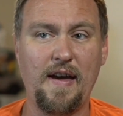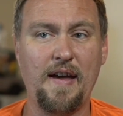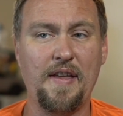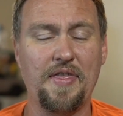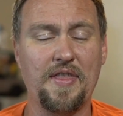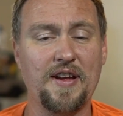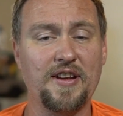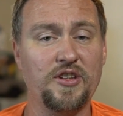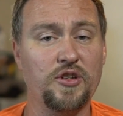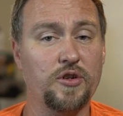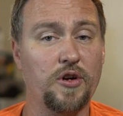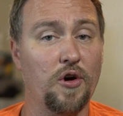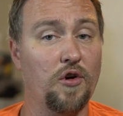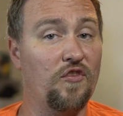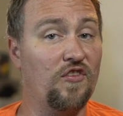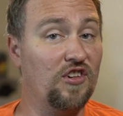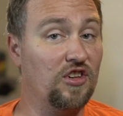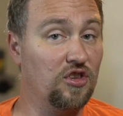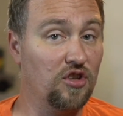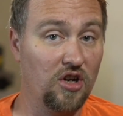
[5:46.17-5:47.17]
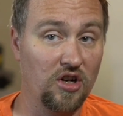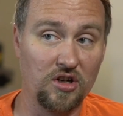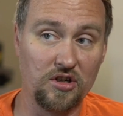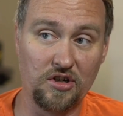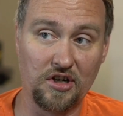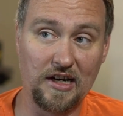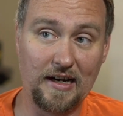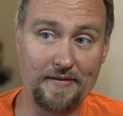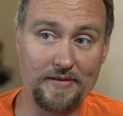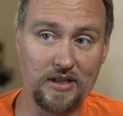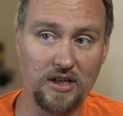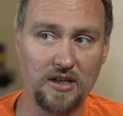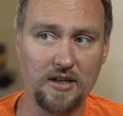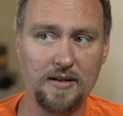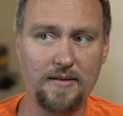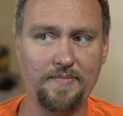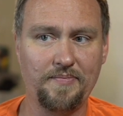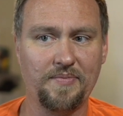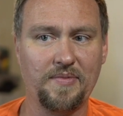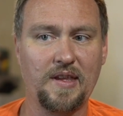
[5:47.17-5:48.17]
and then you go for long drives on
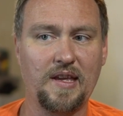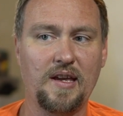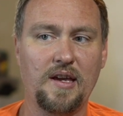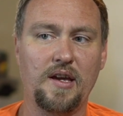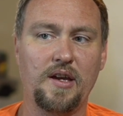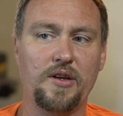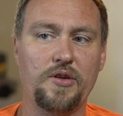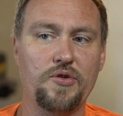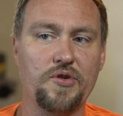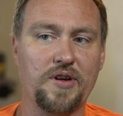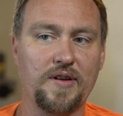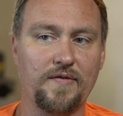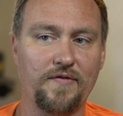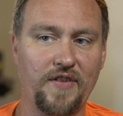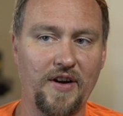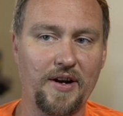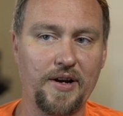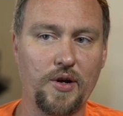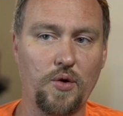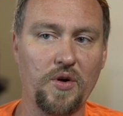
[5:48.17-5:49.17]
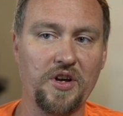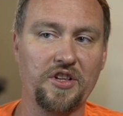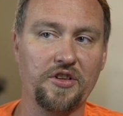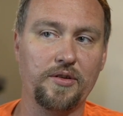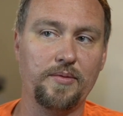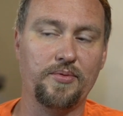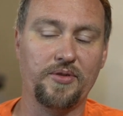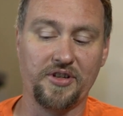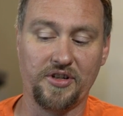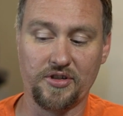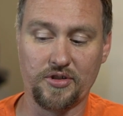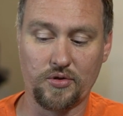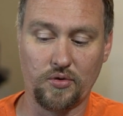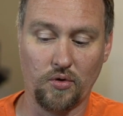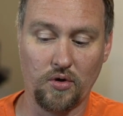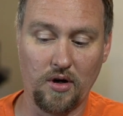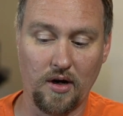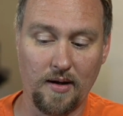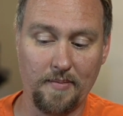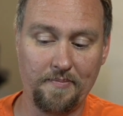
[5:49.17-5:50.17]
it, you can very quickly bring your
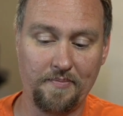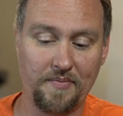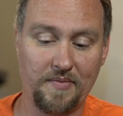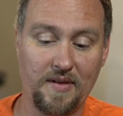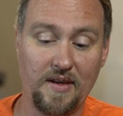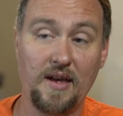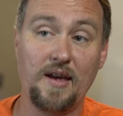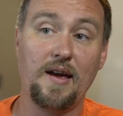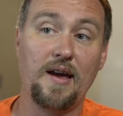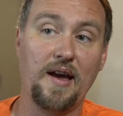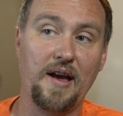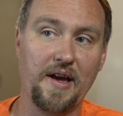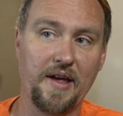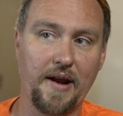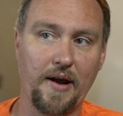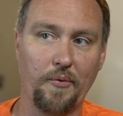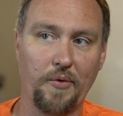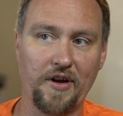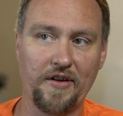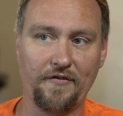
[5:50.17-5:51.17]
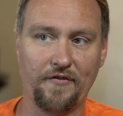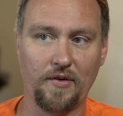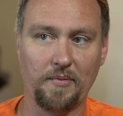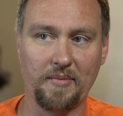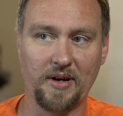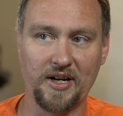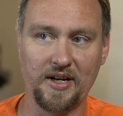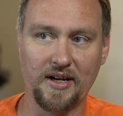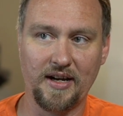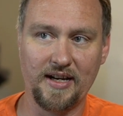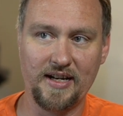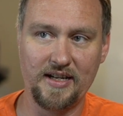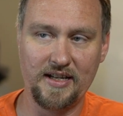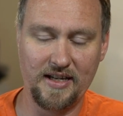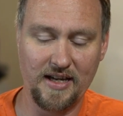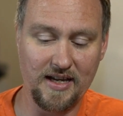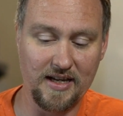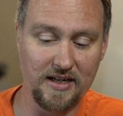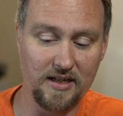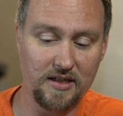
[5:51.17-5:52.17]
score up. And I went from my
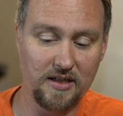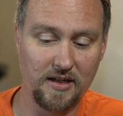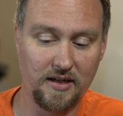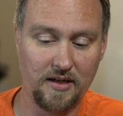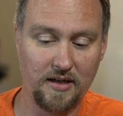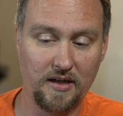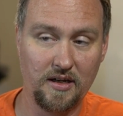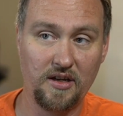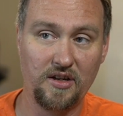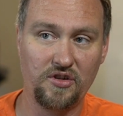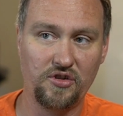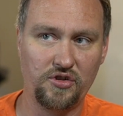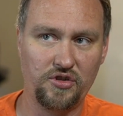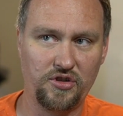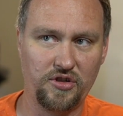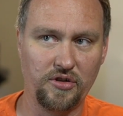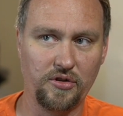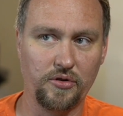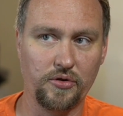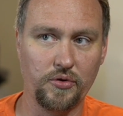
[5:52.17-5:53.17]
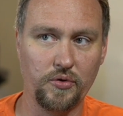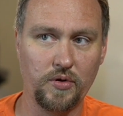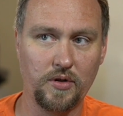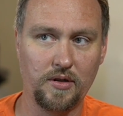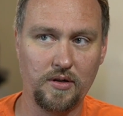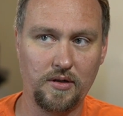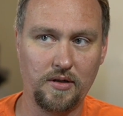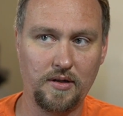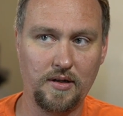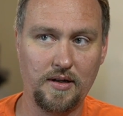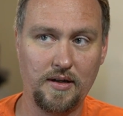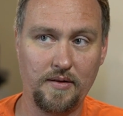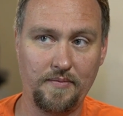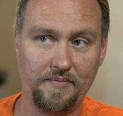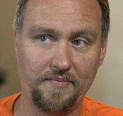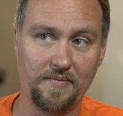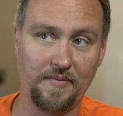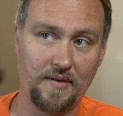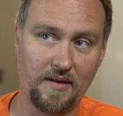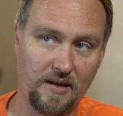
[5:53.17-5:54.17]
98 to
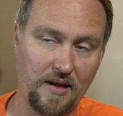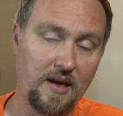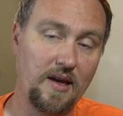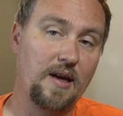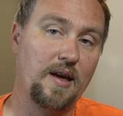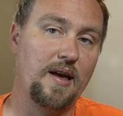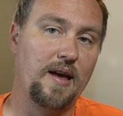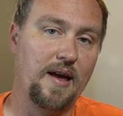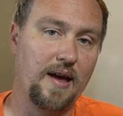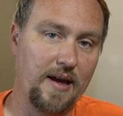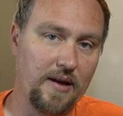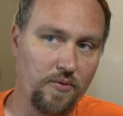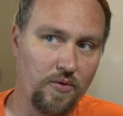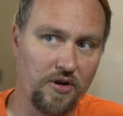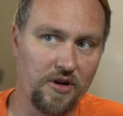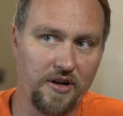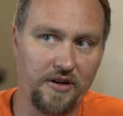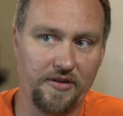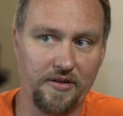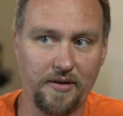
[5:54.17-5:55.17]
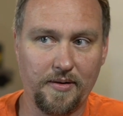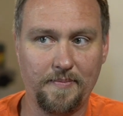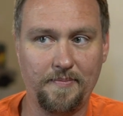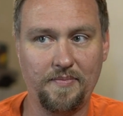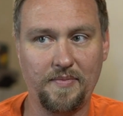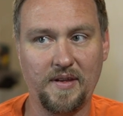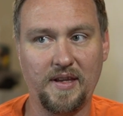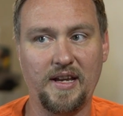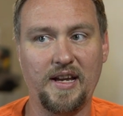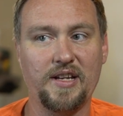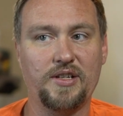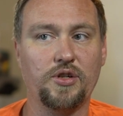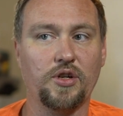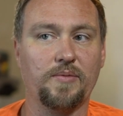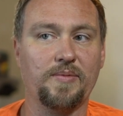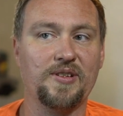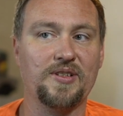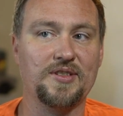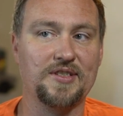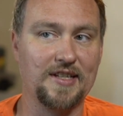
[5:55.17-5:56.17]
a 100. It
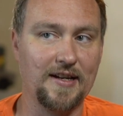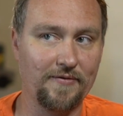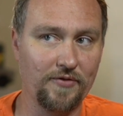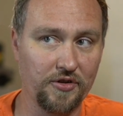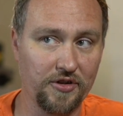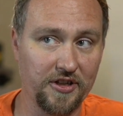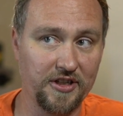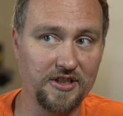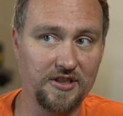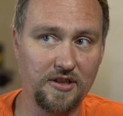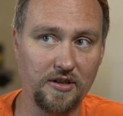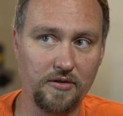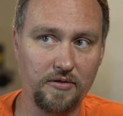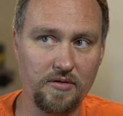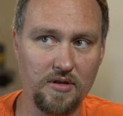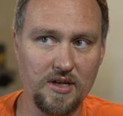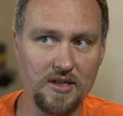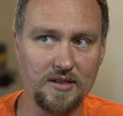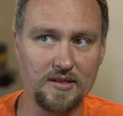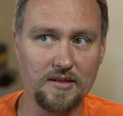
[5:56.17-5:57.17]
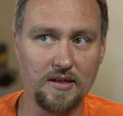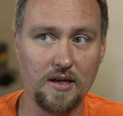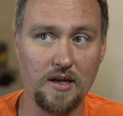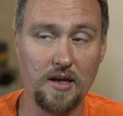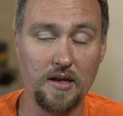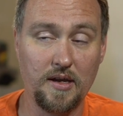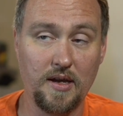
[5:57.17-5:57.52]
took me several days to do this,